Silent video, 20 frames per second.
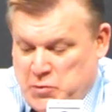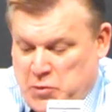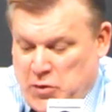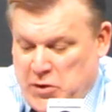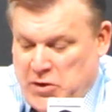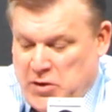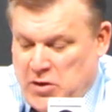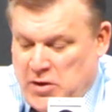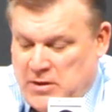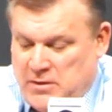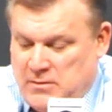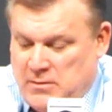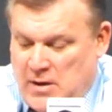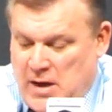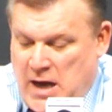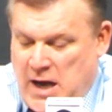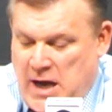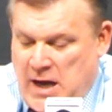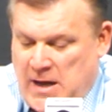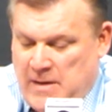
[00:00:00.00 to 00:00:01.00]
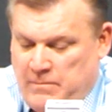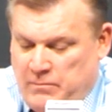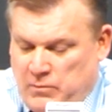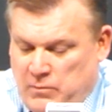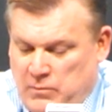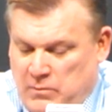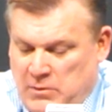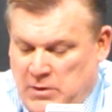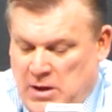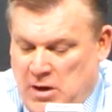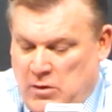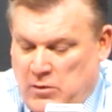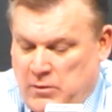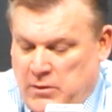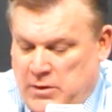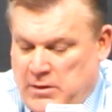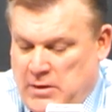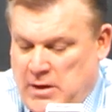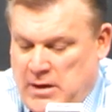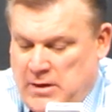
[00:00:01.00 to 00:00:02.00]
pretty good. And
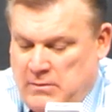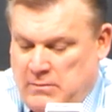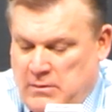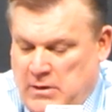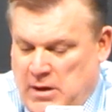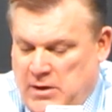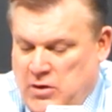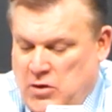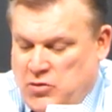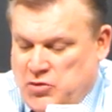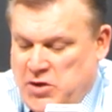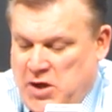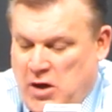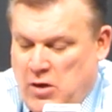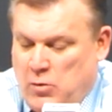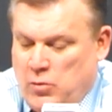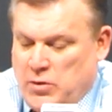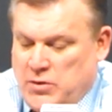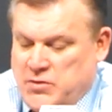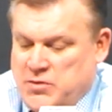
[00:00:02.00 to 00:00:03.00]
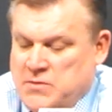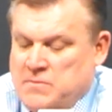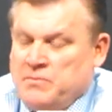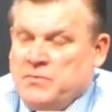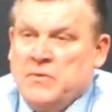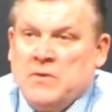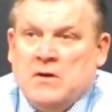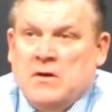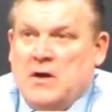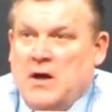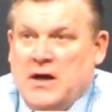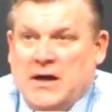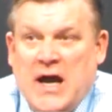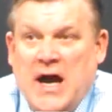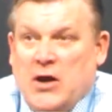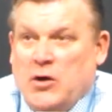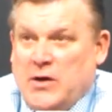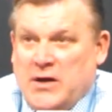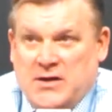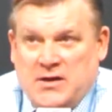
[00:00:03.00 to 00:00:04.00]
Nogel was the
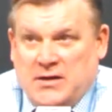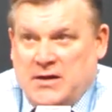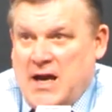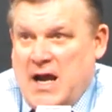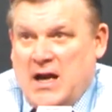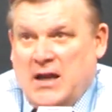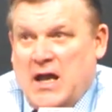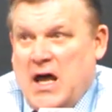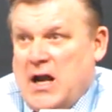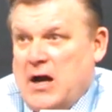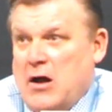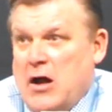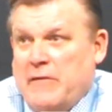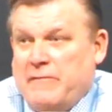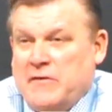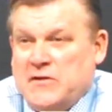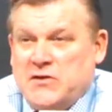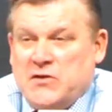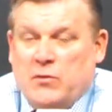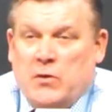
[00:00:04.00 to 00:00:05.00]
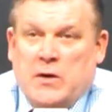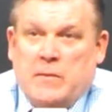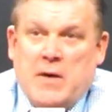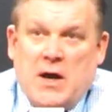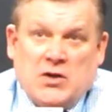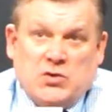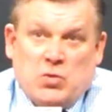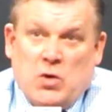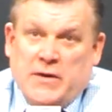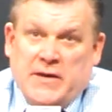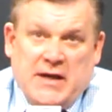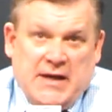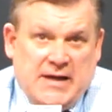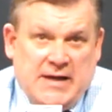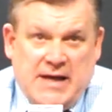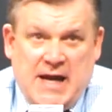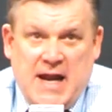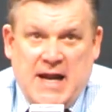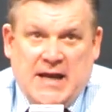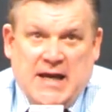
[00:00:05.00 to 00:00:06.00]
guy who got a lot of offensive rebounds, won the
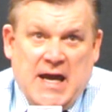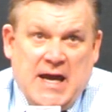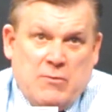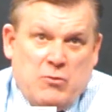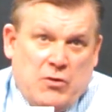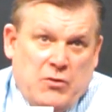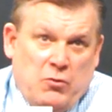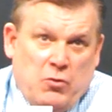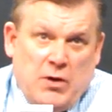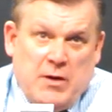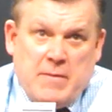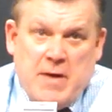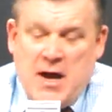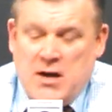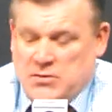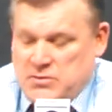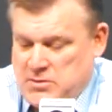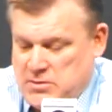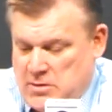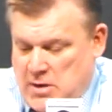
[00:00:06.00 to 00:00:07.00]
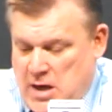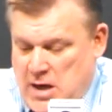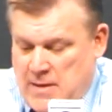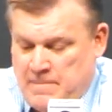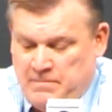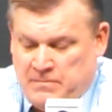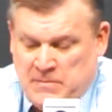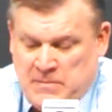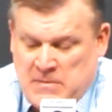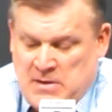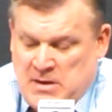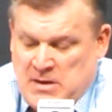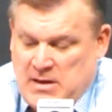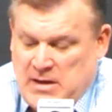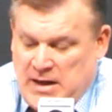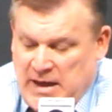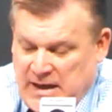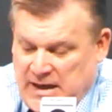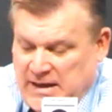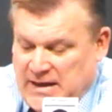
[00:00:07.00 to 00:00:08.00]
Indiana game with rebounds.
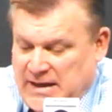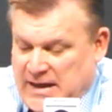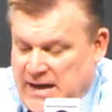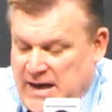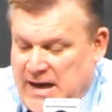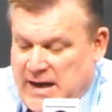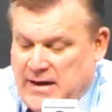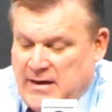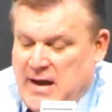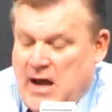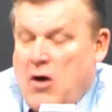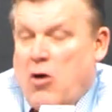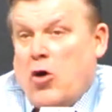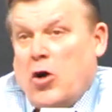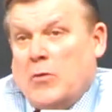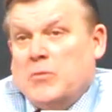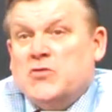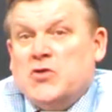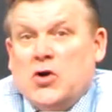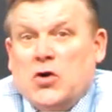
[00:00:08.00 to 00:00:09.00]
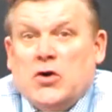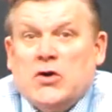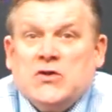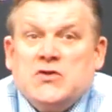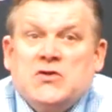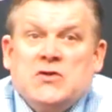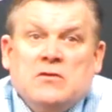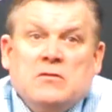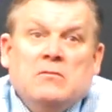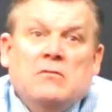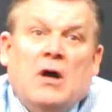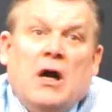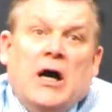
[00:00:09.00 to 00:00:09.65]
He didn't get any. Now, Harms hurt us